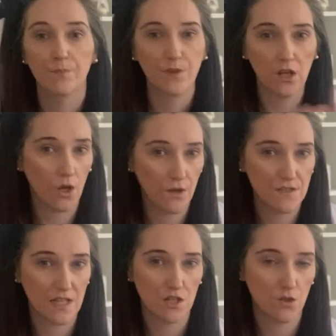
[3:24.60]
like I've
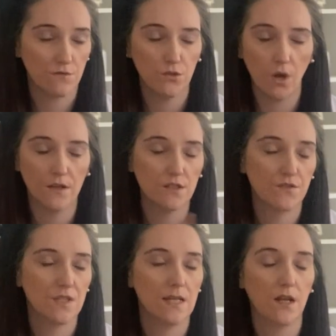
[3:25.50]
said, I don't know if you guys have
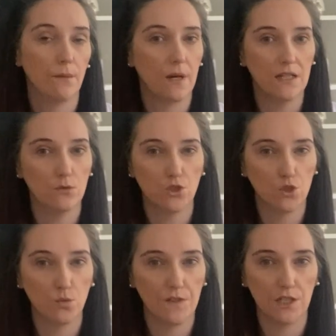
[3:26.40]
seen like my little
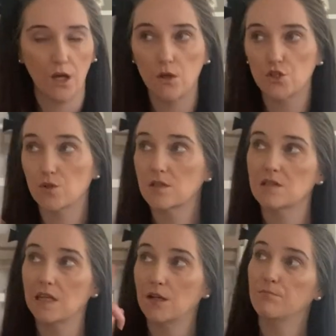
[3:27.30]
short videos, you can see